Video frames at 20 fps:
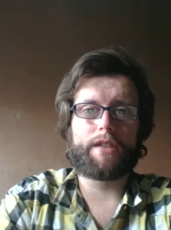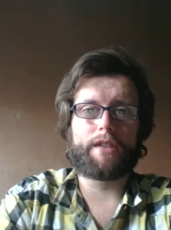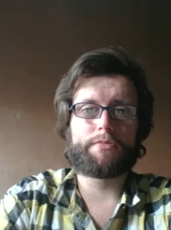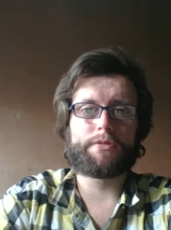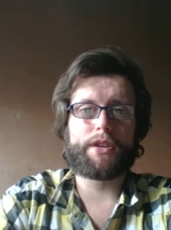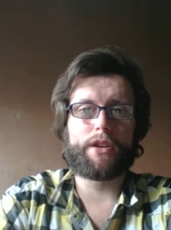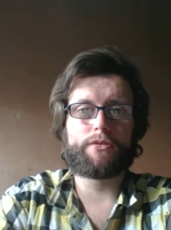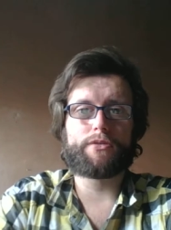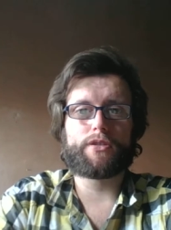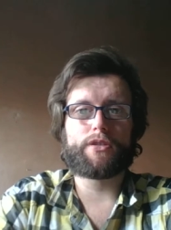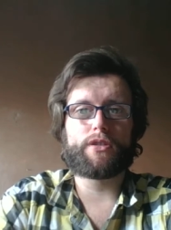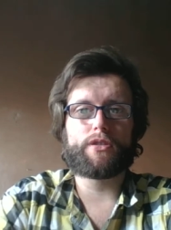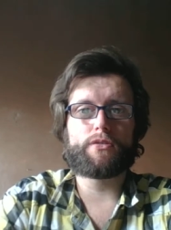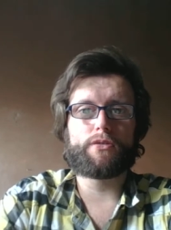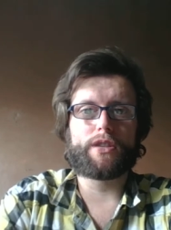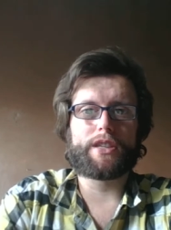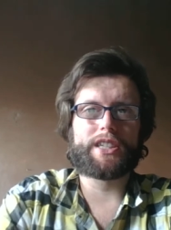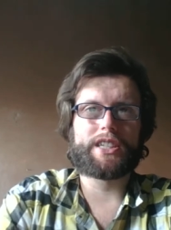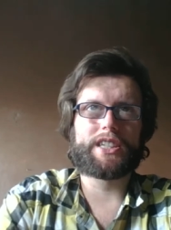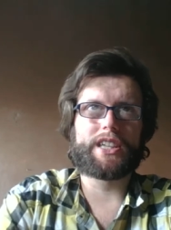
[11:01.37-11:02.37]
episode 2
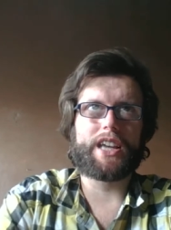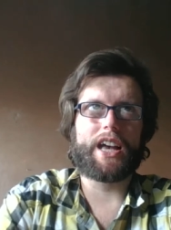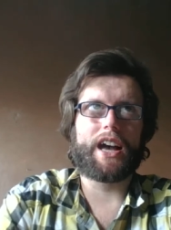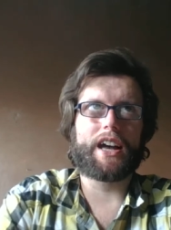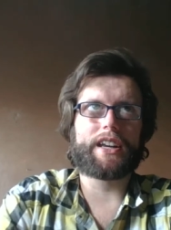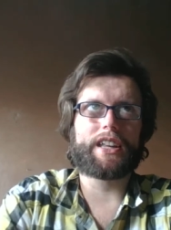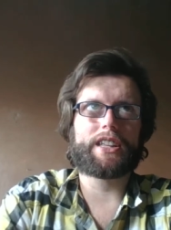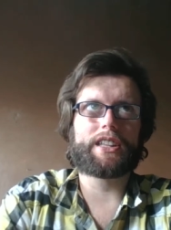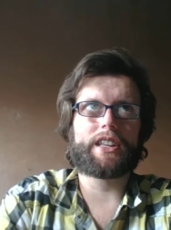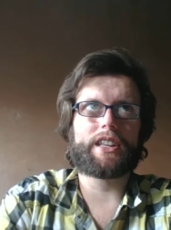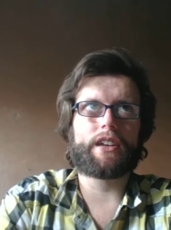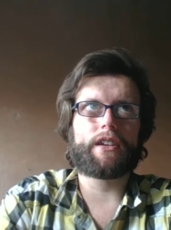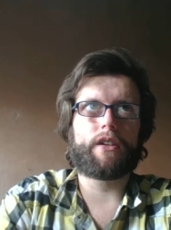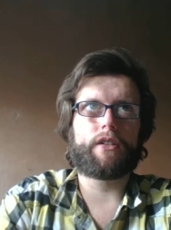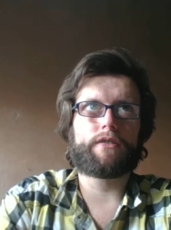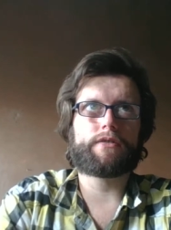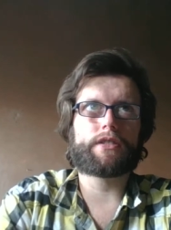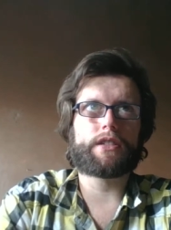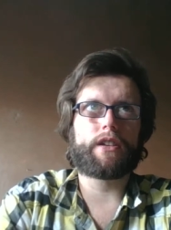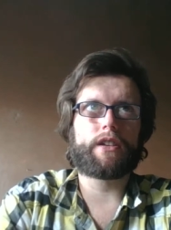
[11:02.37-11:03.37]
this Saturday, and then
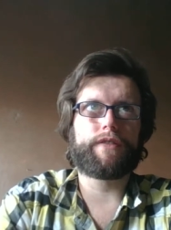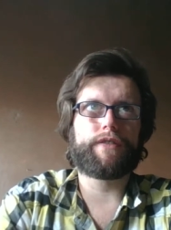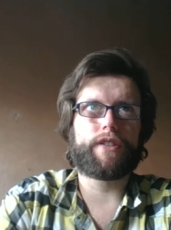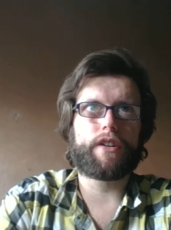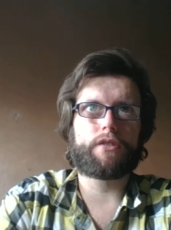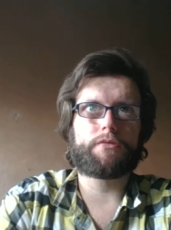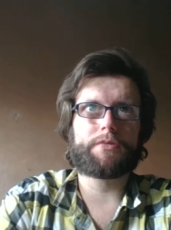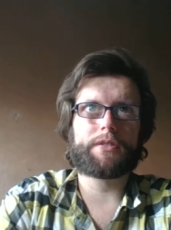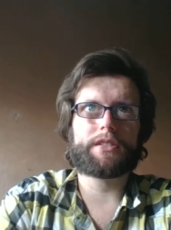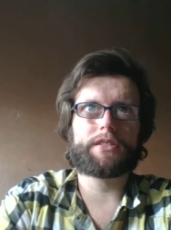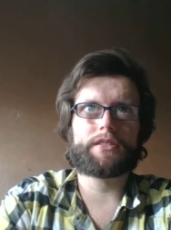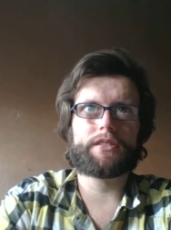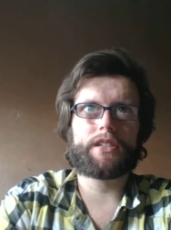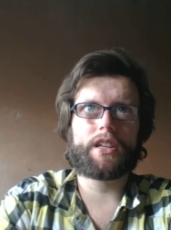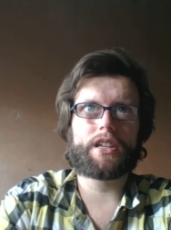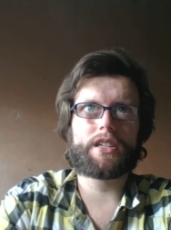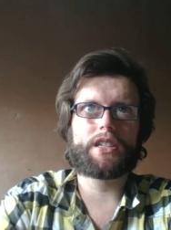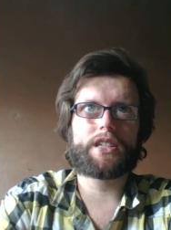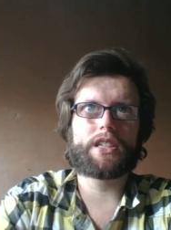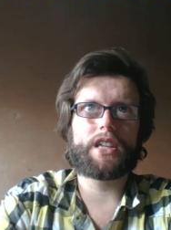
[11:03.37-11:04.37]
obviously filming
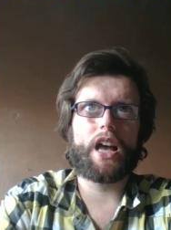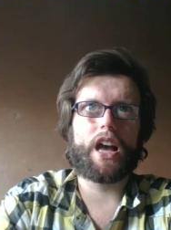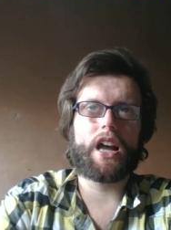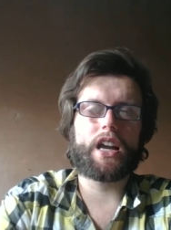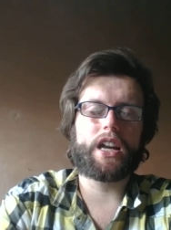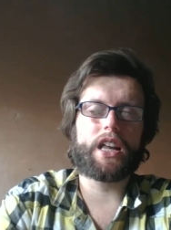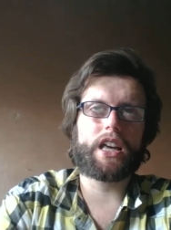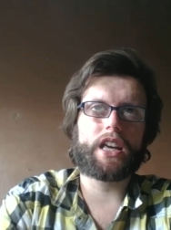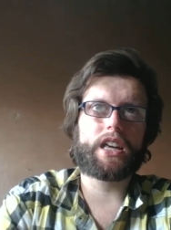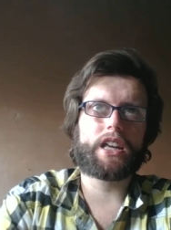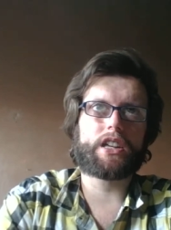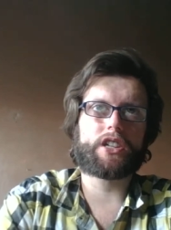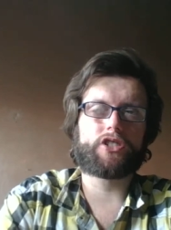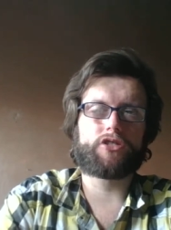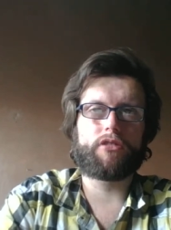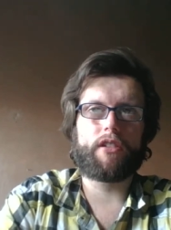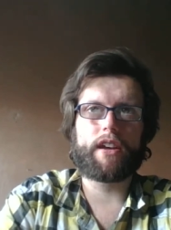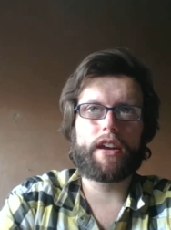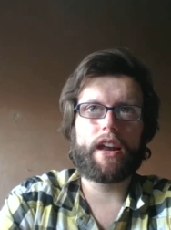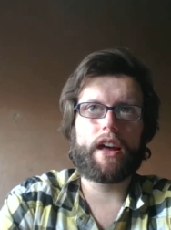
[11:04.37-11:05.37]
this Saturday
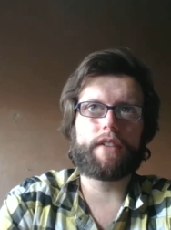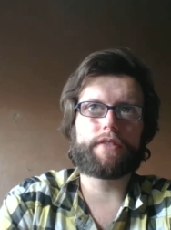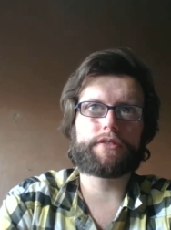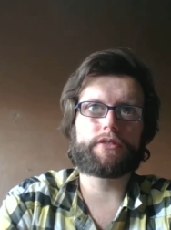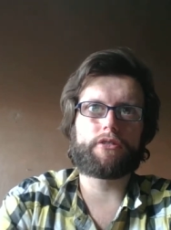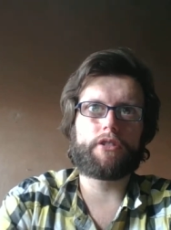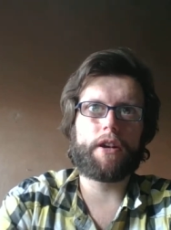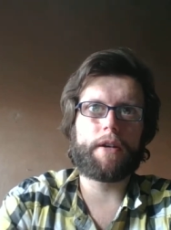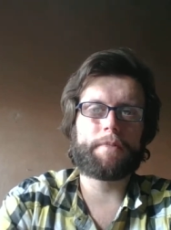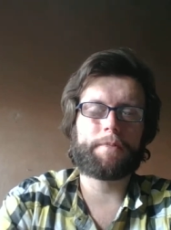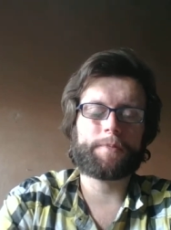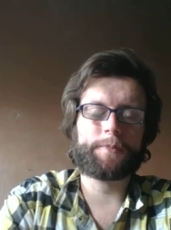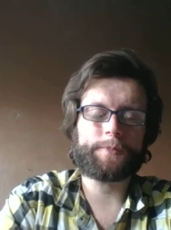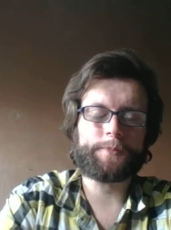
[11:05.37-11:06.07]
straight after it.